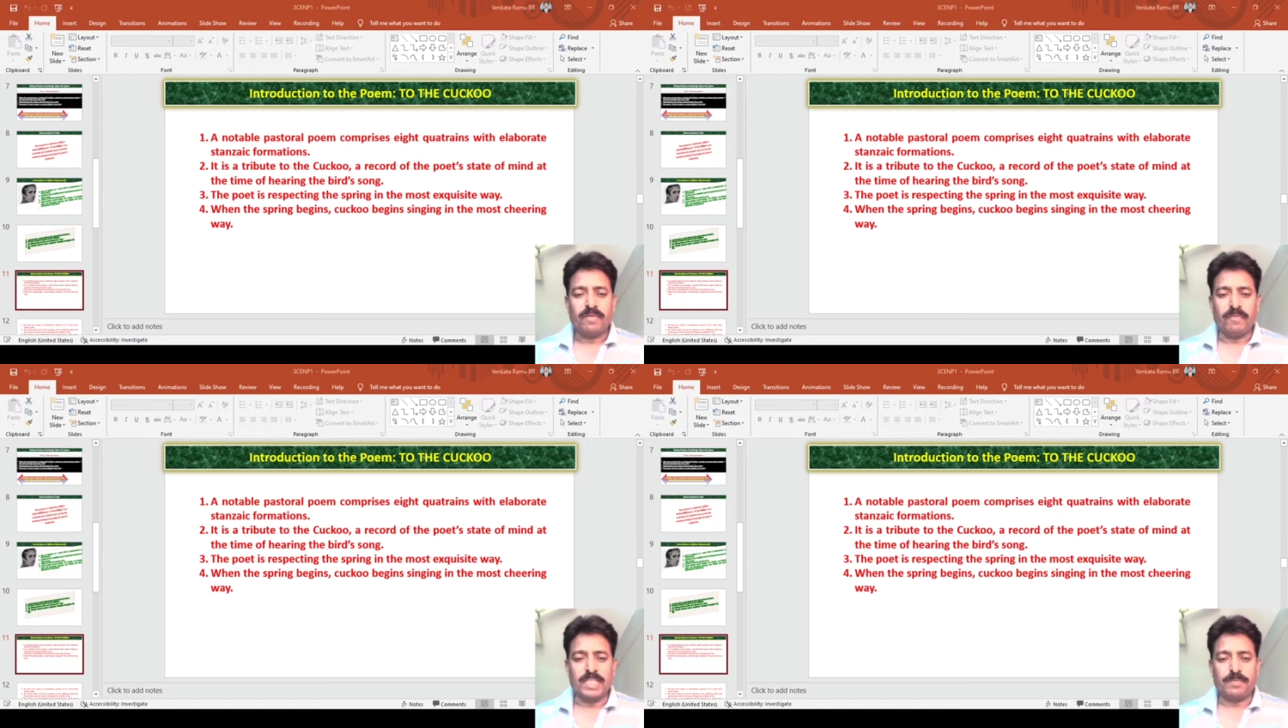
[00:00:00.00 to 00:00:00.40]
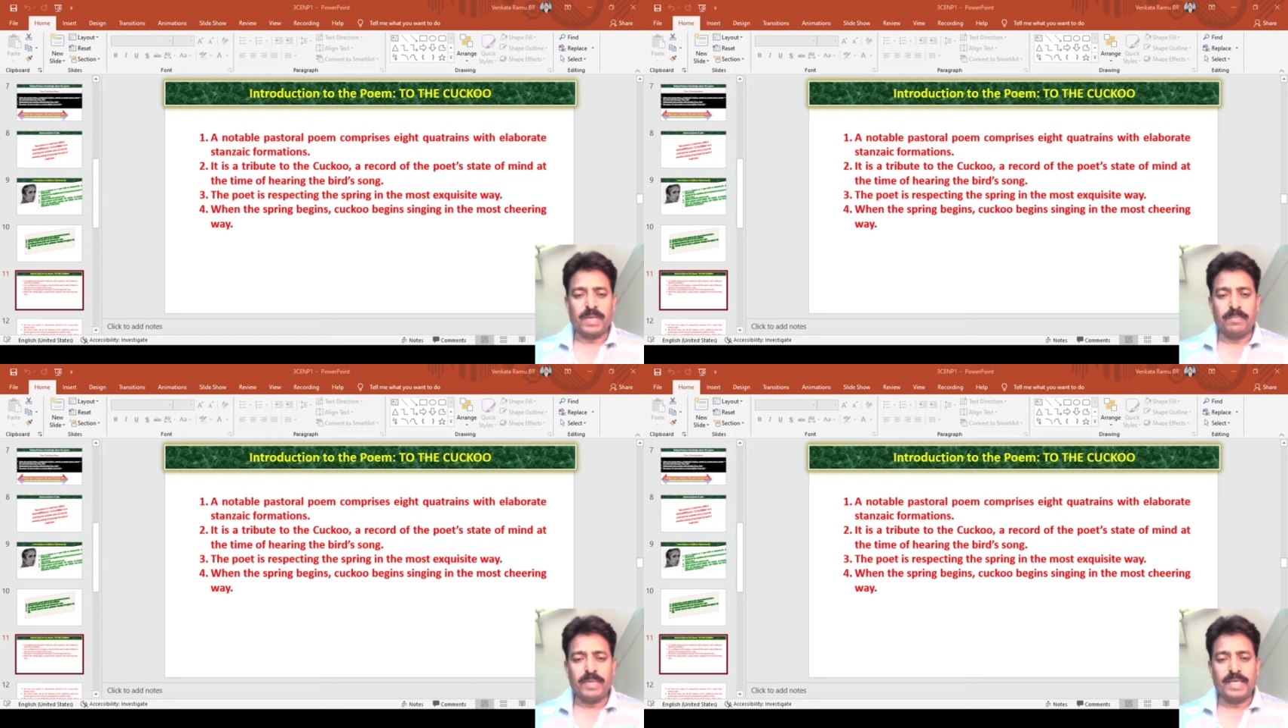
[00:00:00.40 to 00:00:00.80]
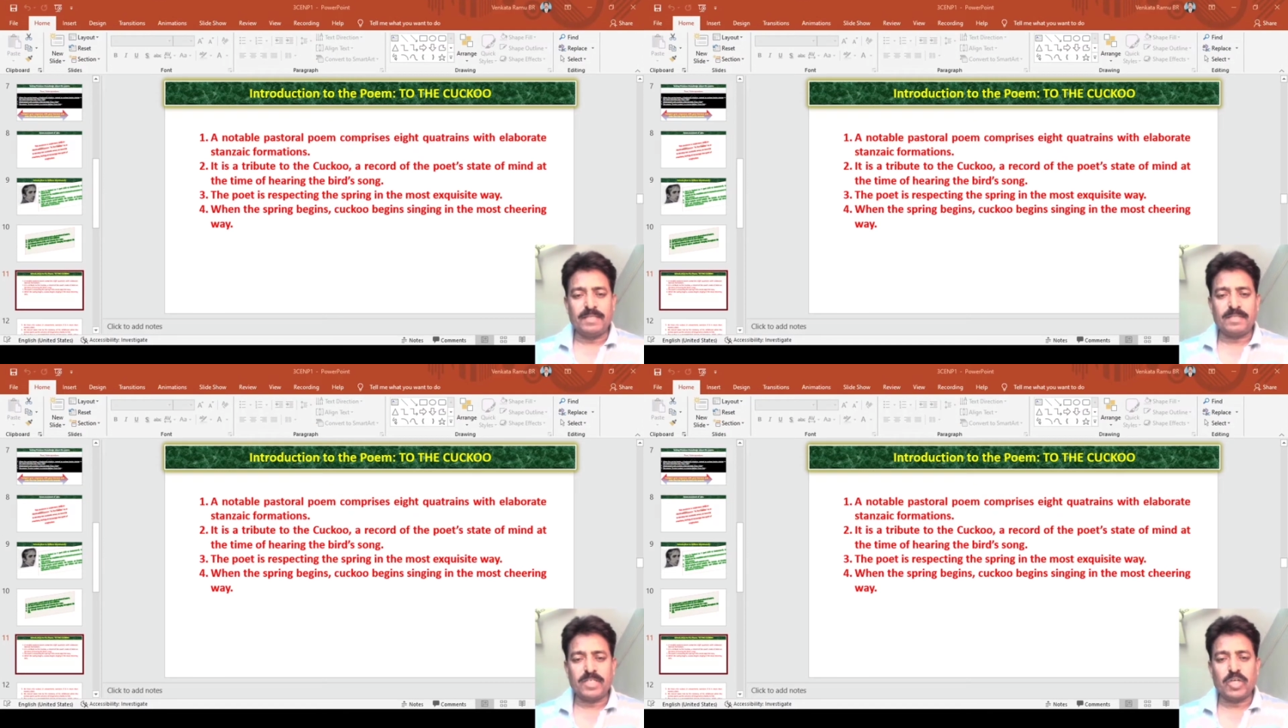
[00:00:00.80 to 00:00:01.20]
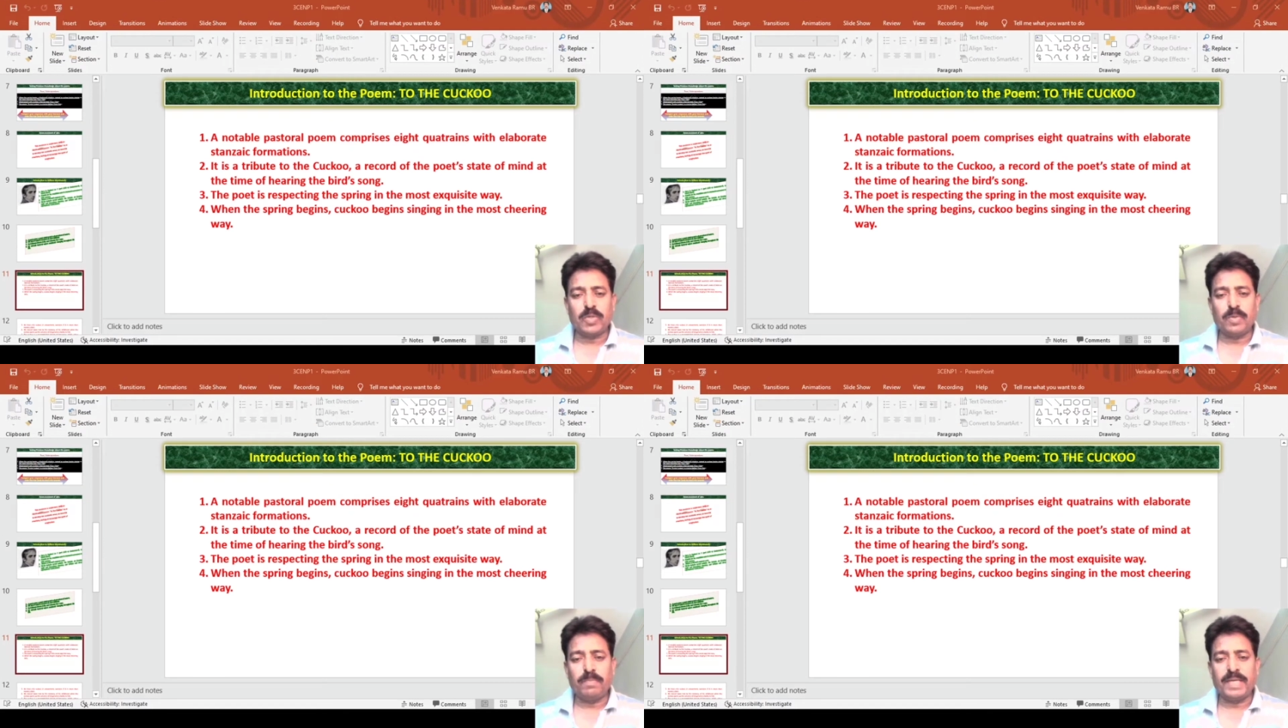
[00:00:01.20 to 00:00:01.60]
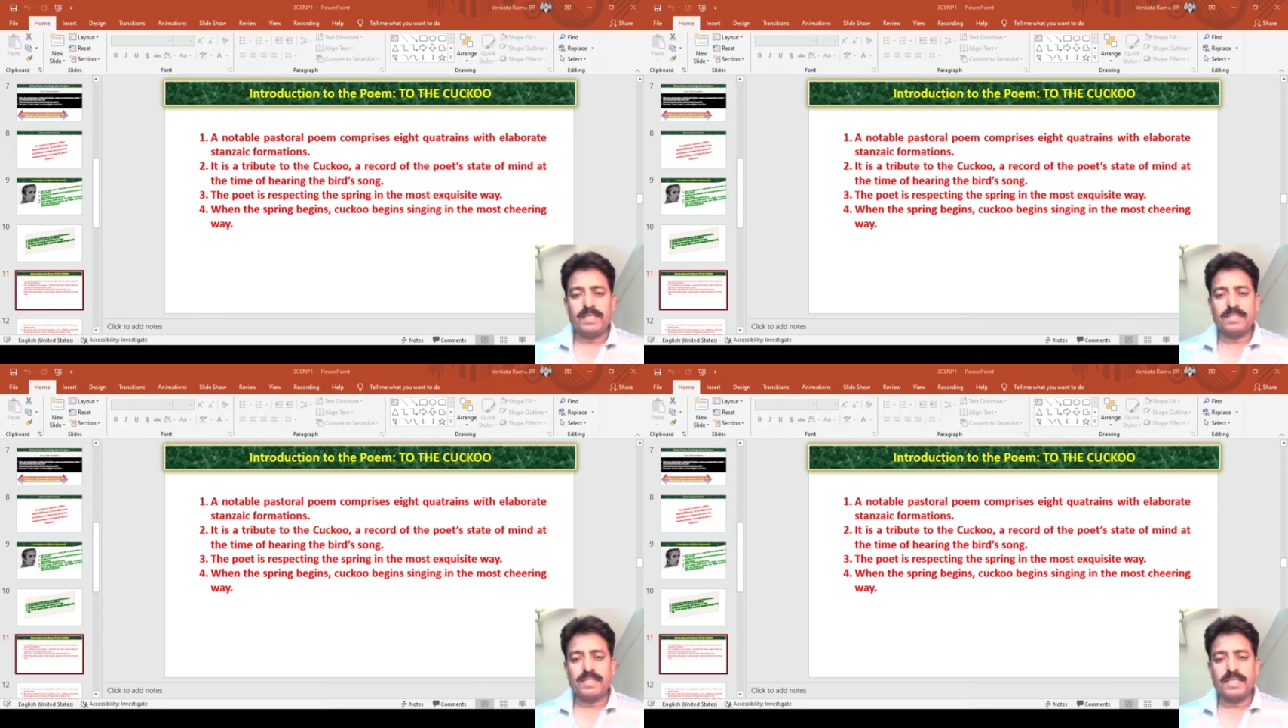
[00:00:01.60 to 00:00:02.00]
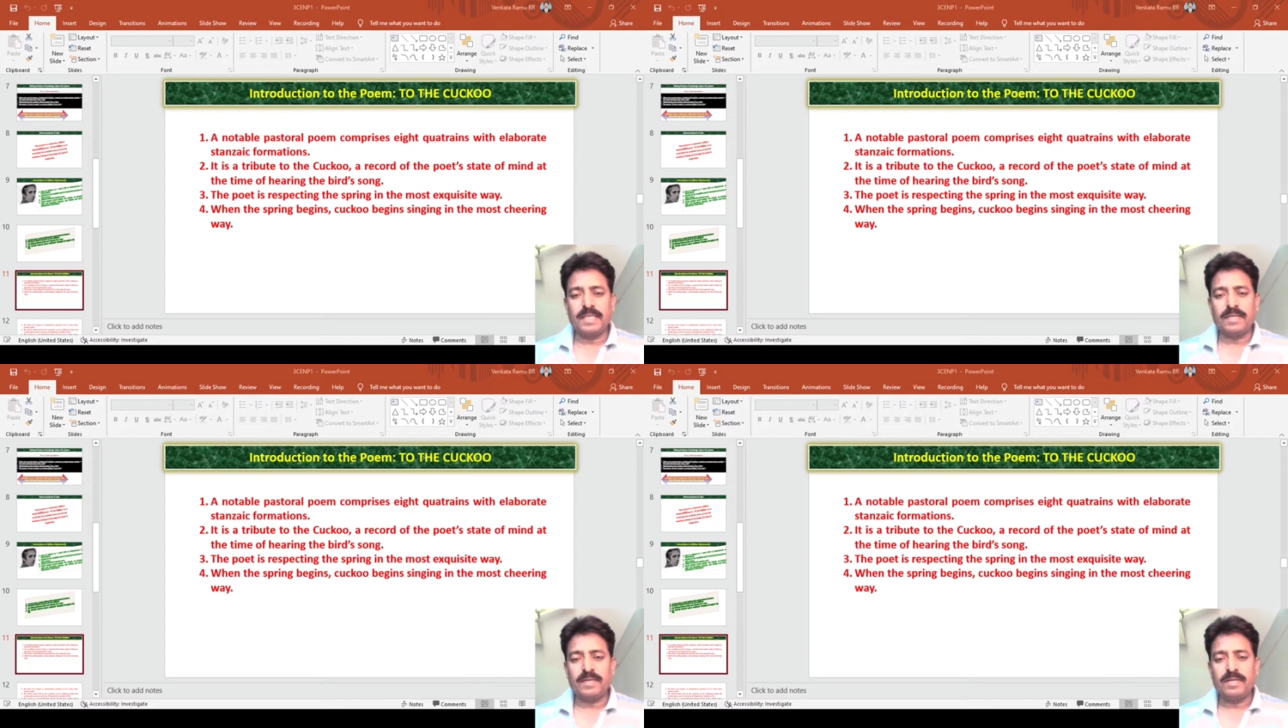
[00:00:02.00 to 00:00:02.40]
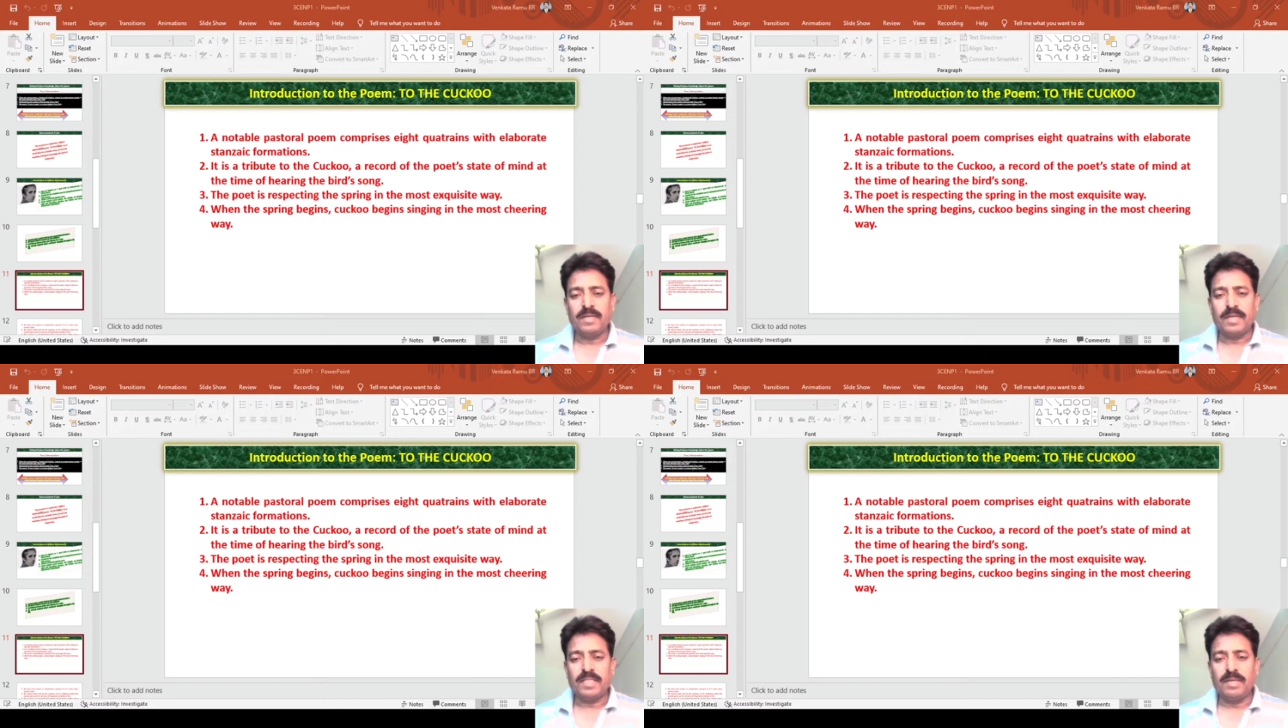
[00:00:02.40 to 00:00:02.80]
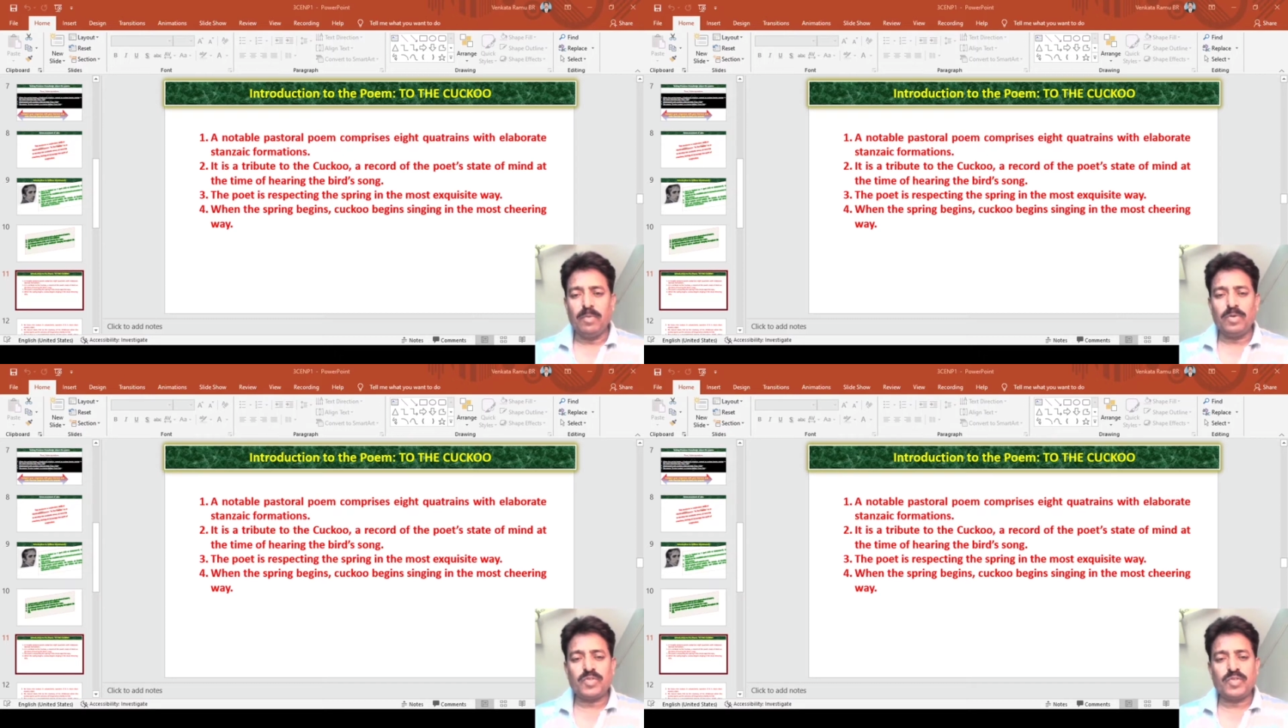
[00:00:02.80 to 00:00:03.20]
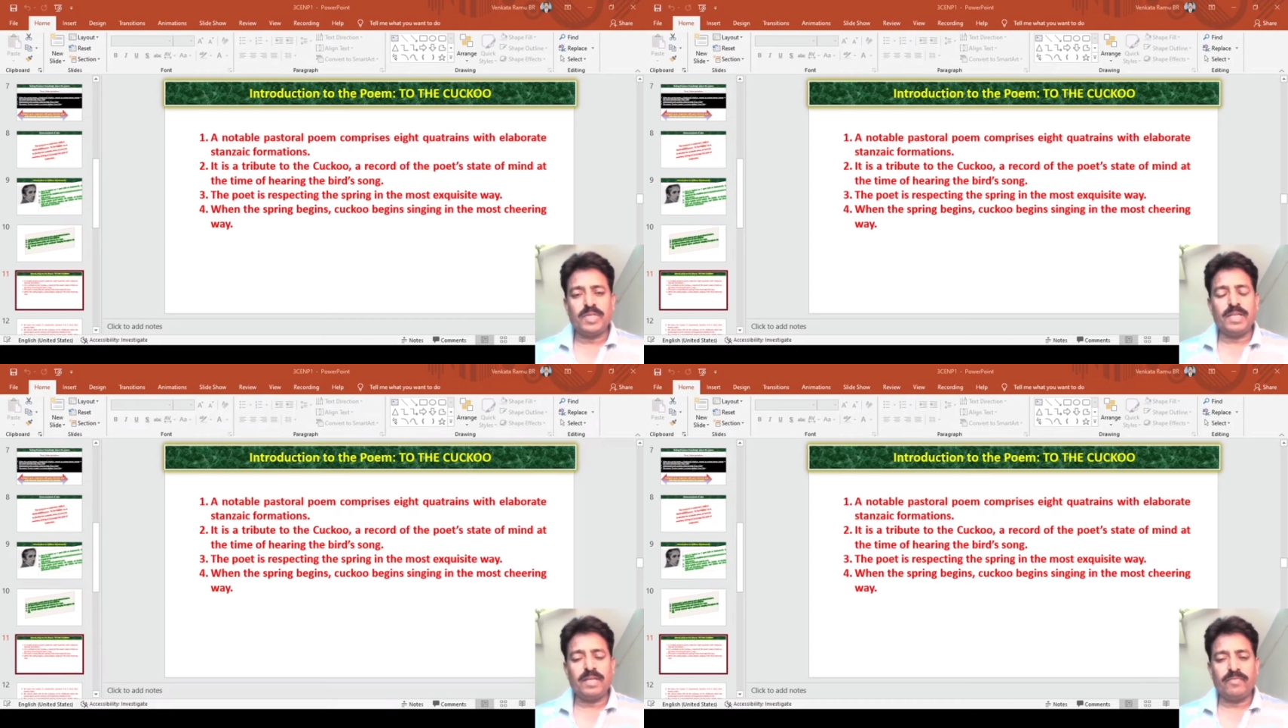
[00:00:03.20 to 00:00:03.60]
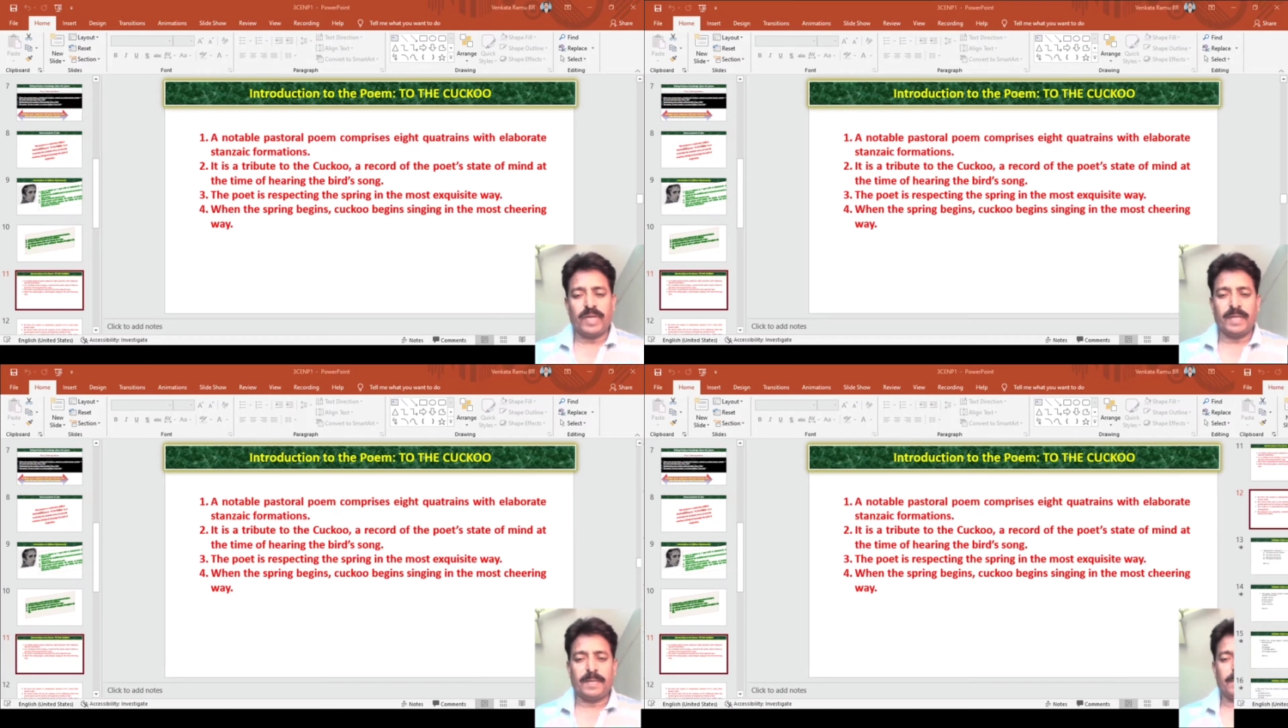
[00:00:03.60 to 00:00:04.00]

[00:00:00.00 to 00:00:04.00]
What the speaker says: When the spring begins, the cuckoo begins singing in the most cheering way.